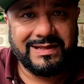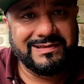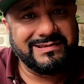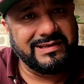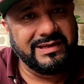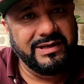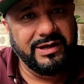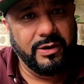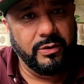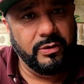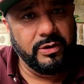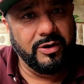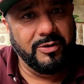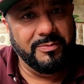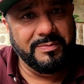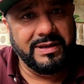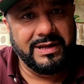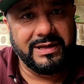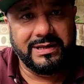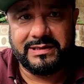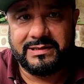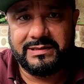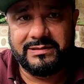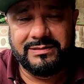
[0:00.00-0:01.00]
it's a no-no,
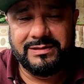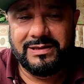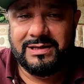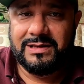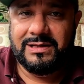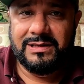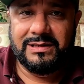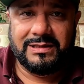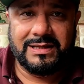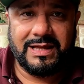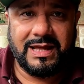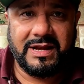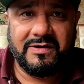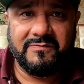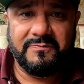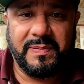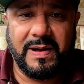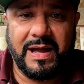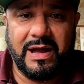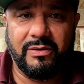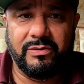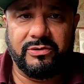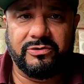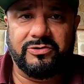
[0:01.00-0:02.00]
man. Got our
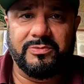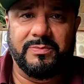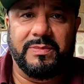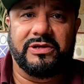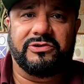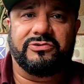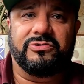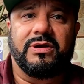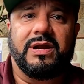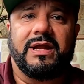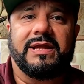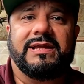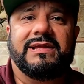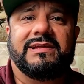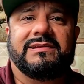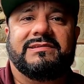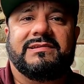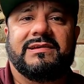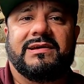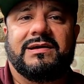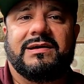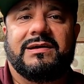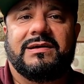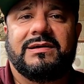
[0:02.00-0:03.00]
power to make sure I
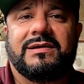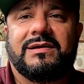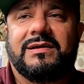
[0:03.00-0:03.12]
get